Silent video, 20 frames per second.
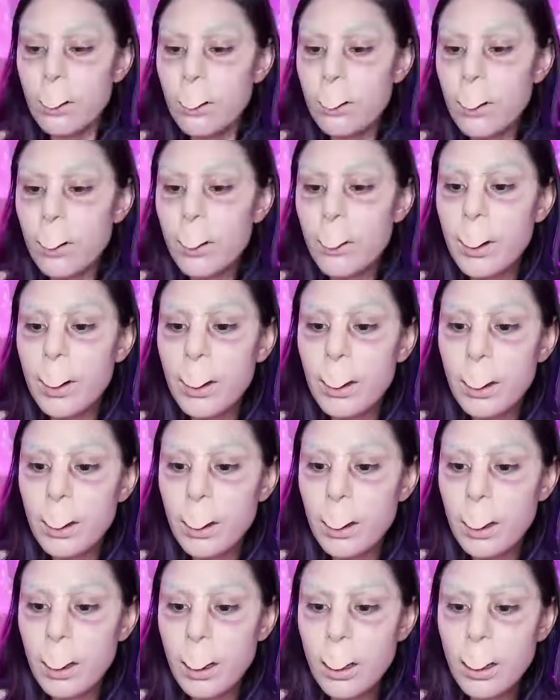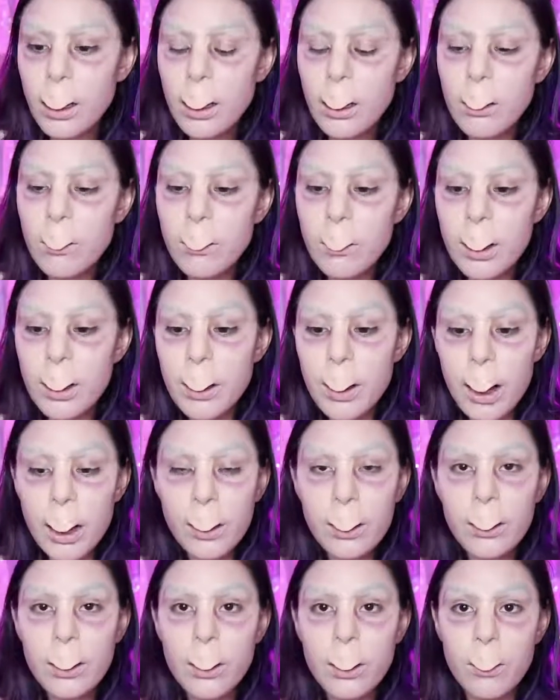So I think we are
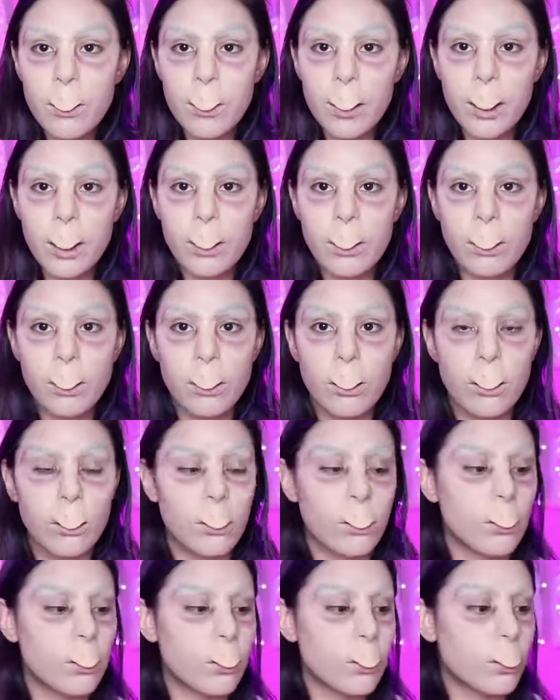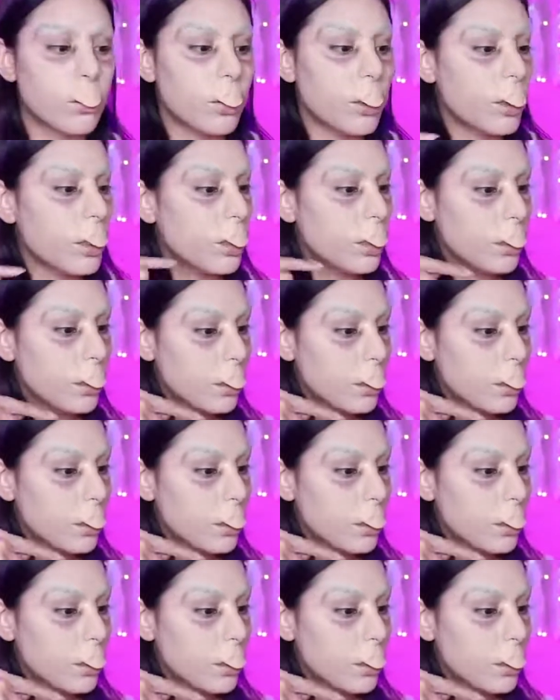actually going to